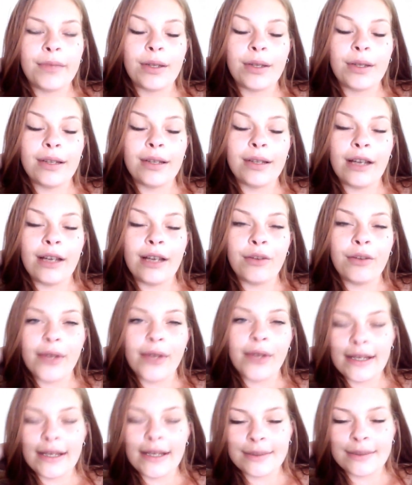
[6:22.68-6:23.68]
Now if you
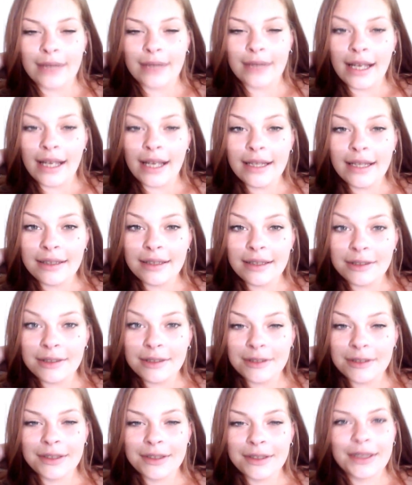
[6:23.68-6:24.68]
ask what I
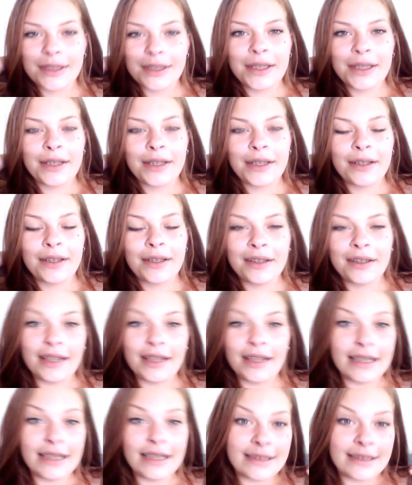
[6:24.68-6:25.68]
do,
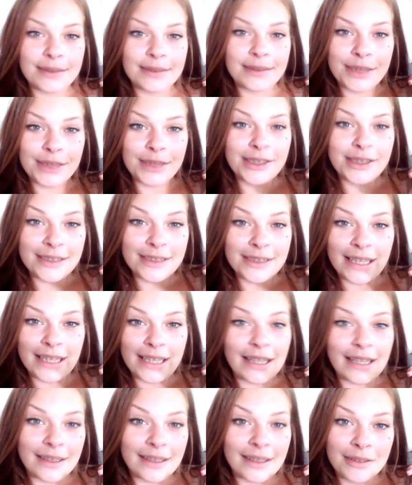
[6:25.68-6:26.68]
what you're seeing,